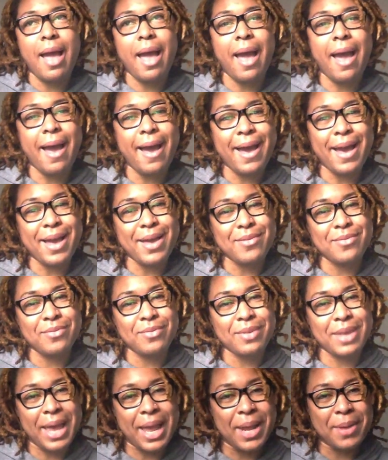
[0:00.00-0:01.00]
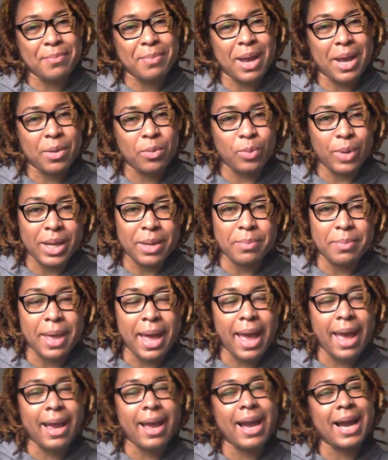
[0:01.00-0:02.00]
I've gained my weight
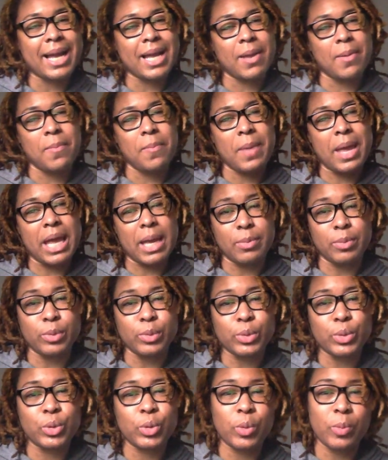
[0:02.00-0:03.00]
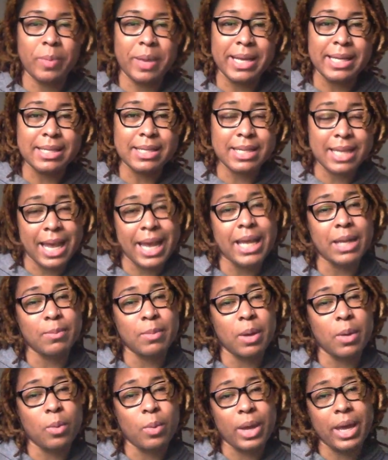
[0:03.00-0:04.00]
back. I am able to
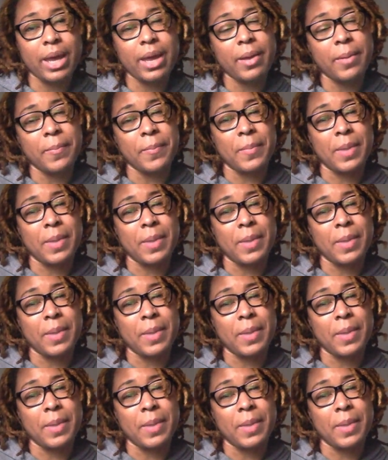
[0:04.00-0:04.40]
maintain my weight.